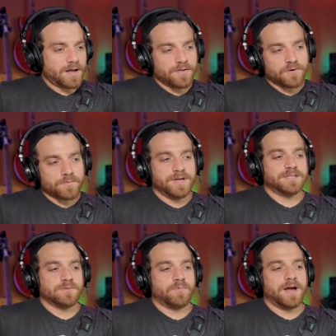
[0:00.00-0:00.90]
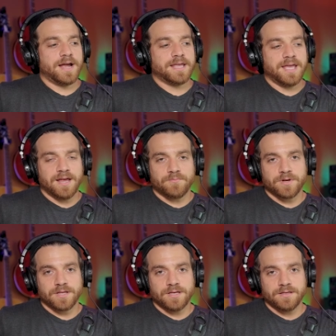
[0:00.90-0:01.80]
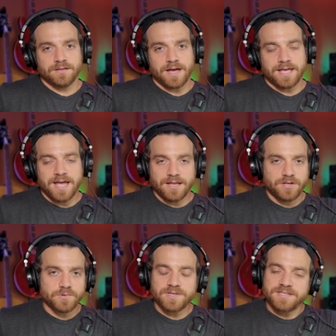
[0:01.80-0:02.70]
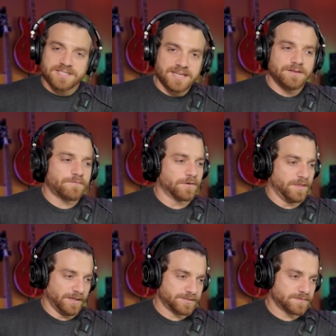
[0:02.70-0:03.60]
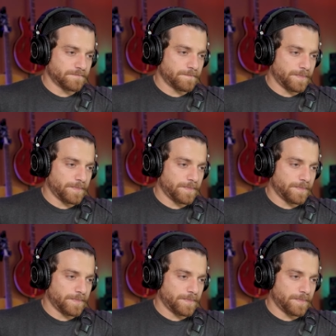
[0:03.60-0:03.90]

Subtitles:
other reason why I can't use a scene for this,